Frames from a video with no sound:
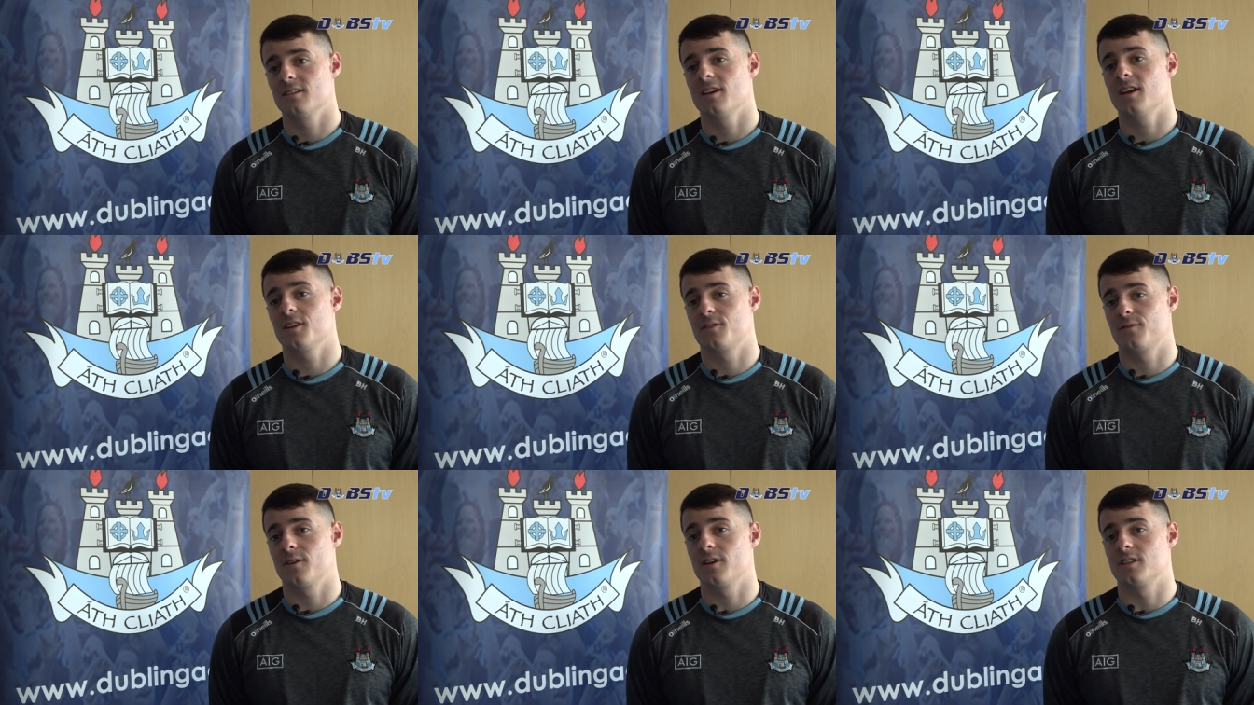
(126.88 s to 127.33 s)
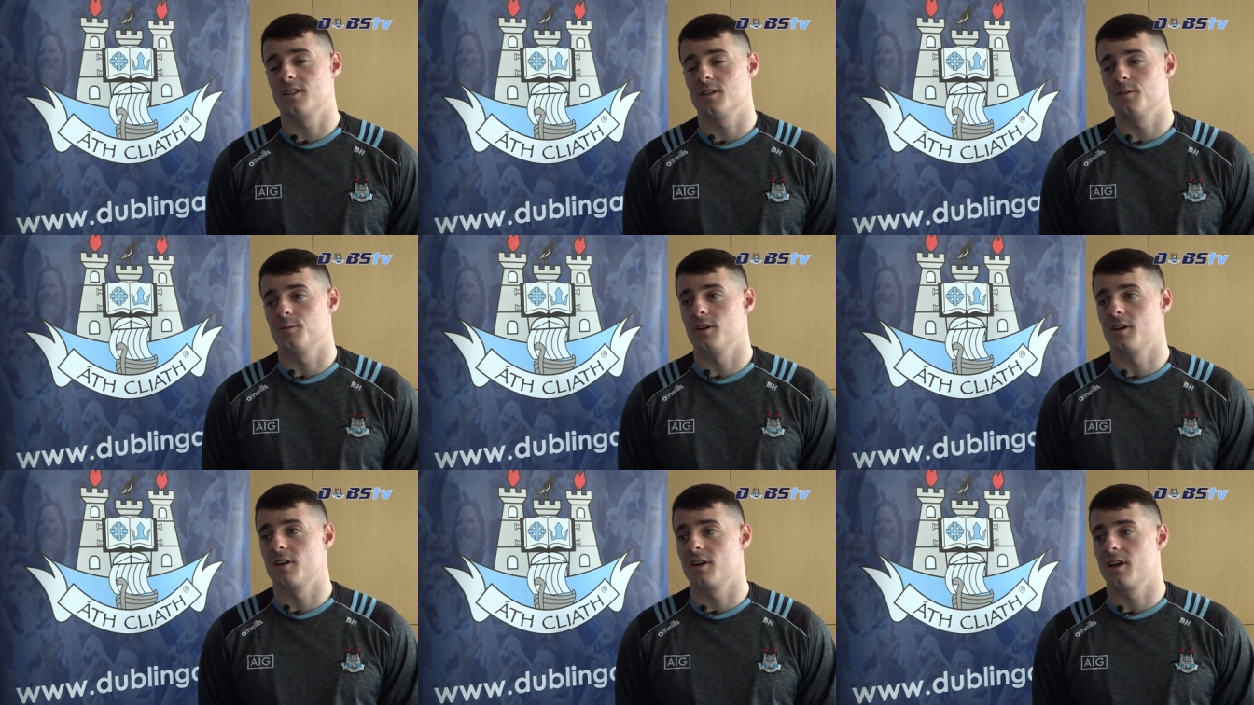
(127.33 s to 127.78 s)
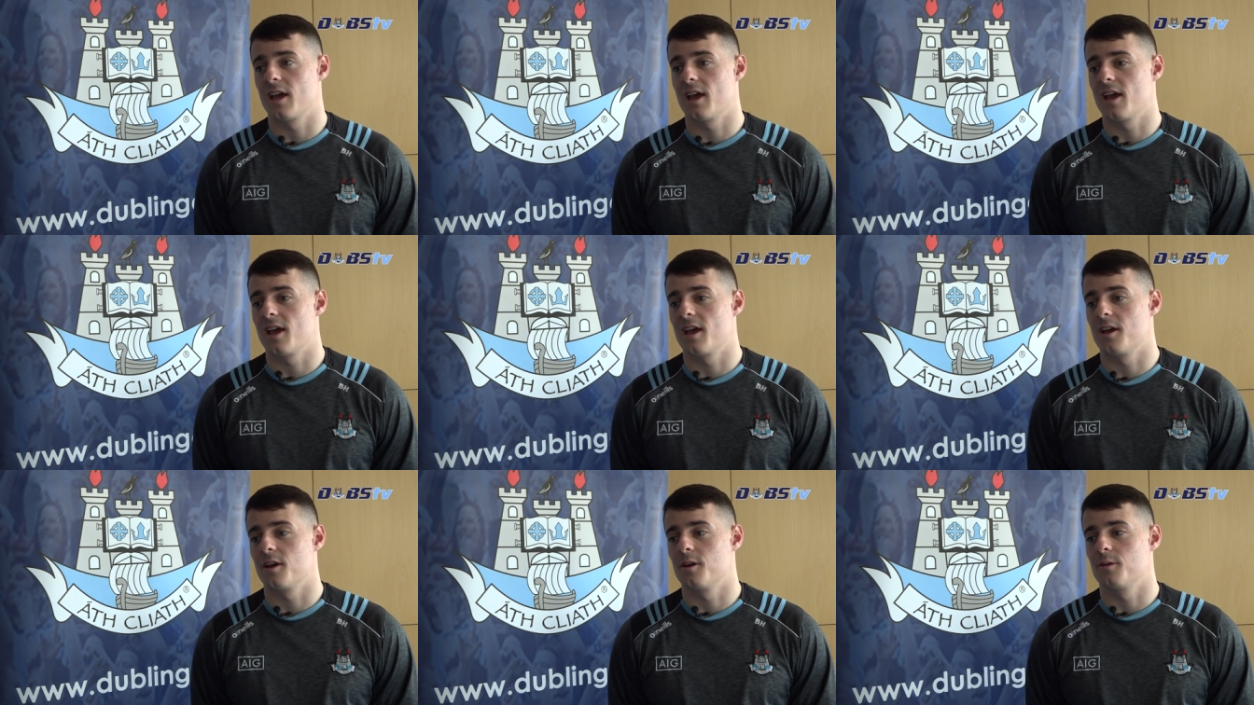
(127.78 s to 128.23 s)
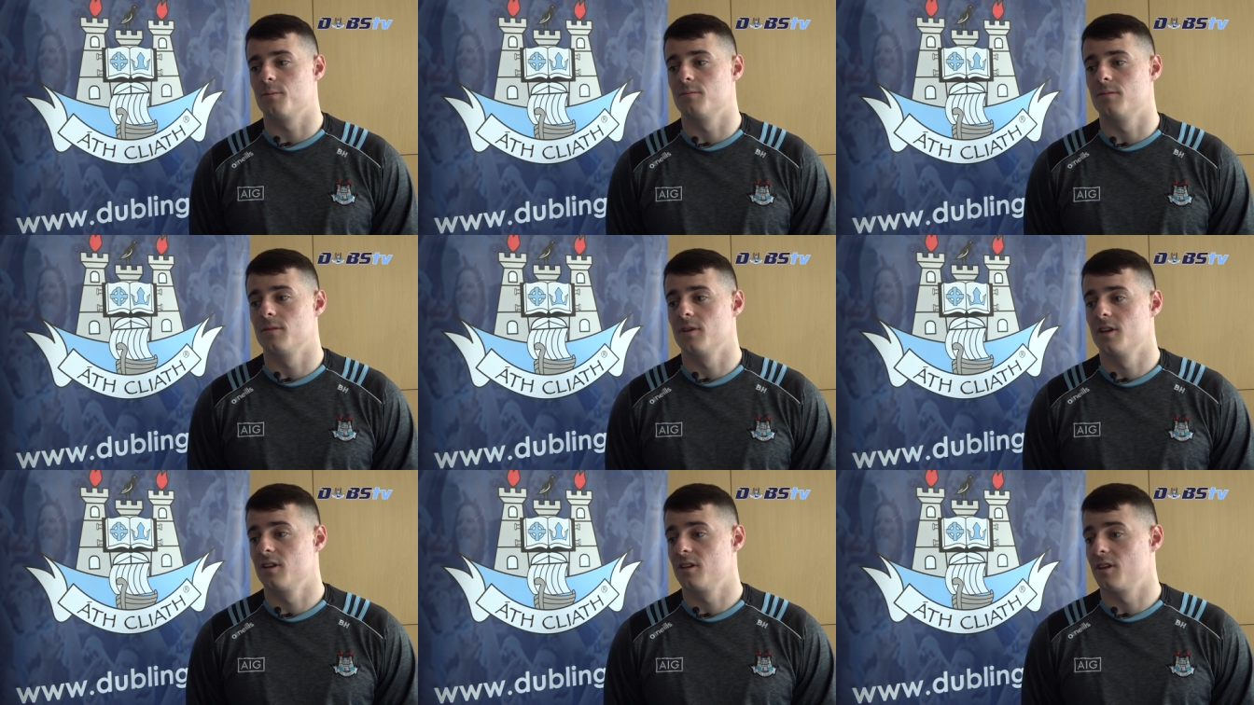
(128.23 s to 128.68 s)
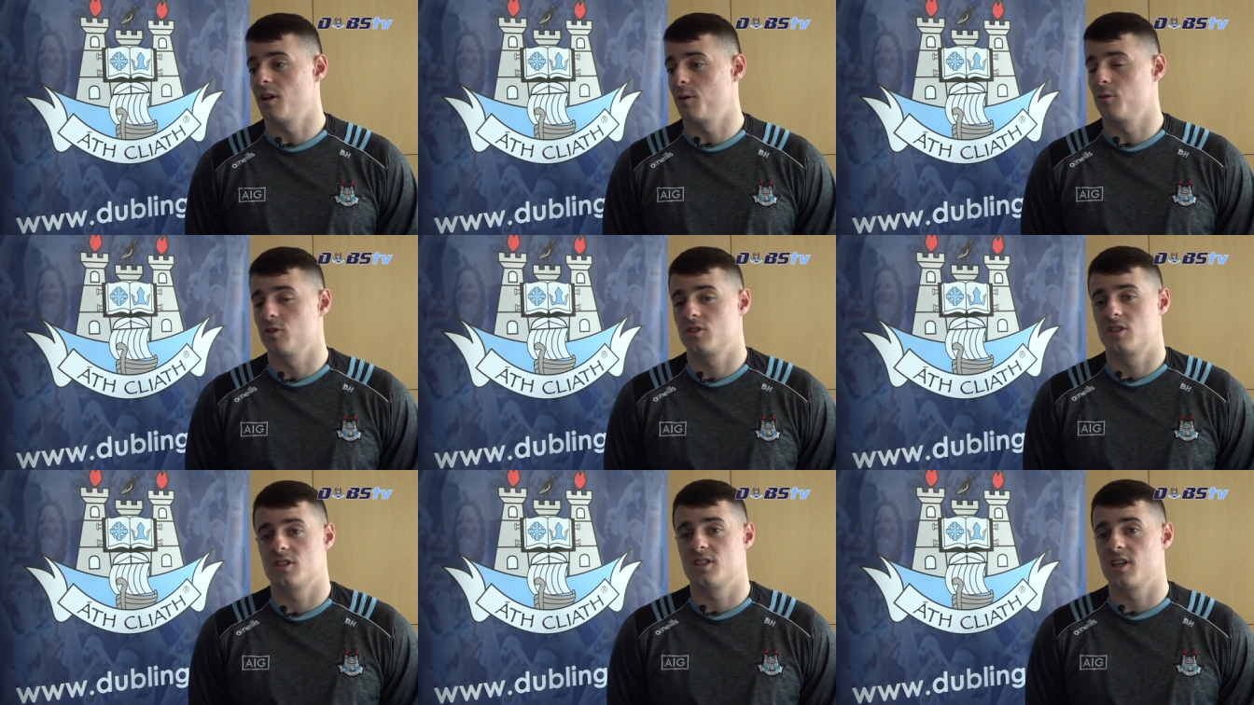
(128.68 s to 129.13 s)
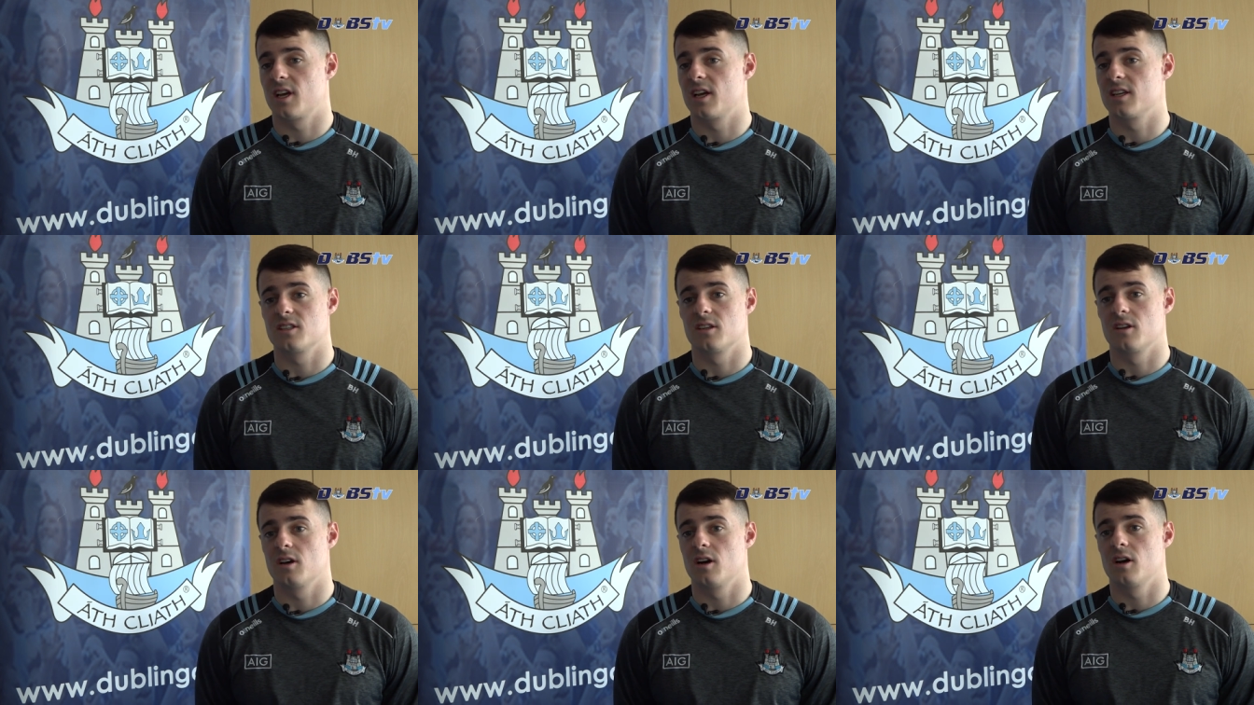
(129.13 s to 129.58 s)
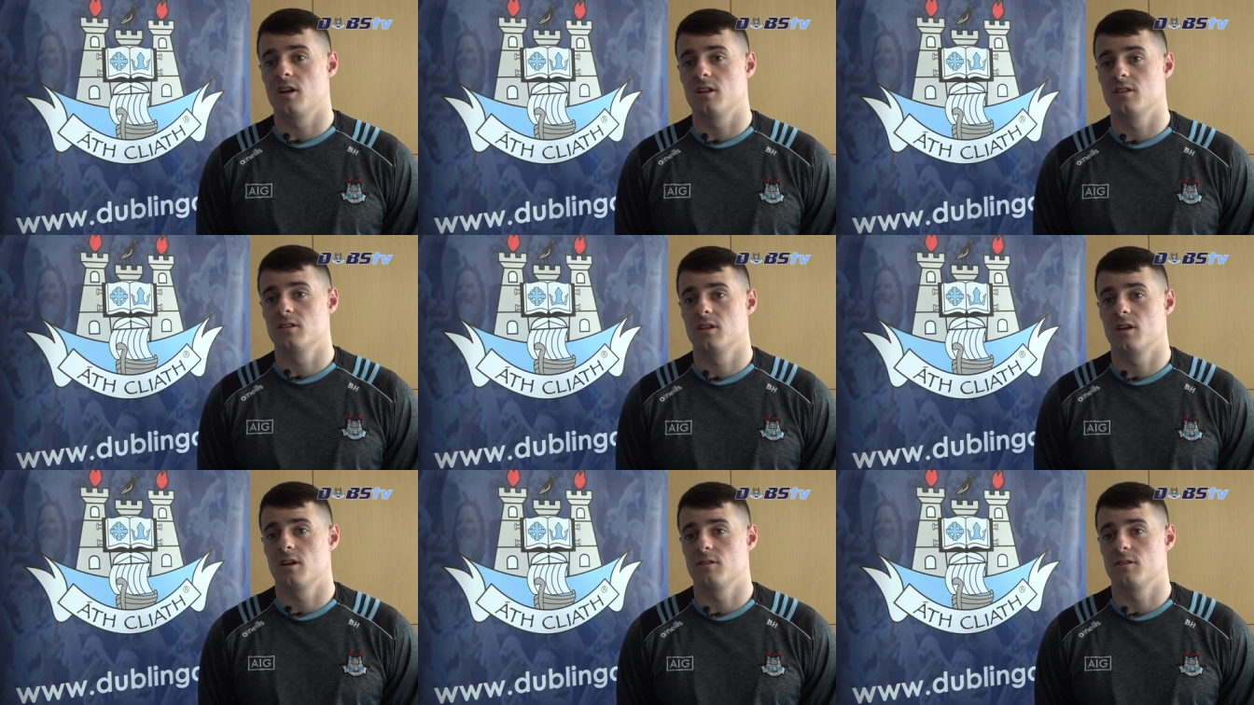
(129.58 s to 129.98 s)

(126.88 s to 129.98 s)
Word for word: Yeah, it's very similar. Not much has changed at all.